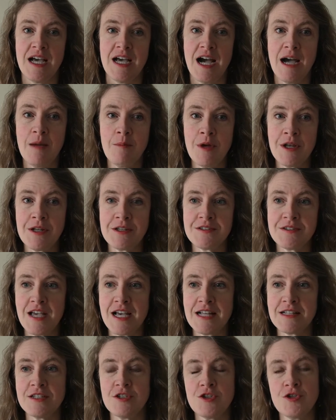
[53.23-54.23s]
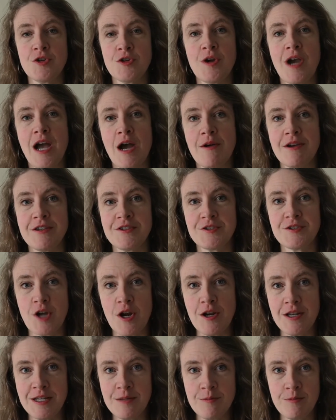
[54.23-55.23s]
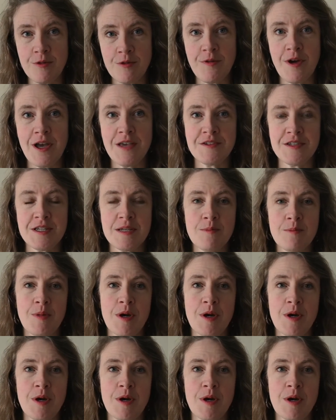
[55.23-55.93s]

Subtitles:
I'm not exactly sure how I started improvising,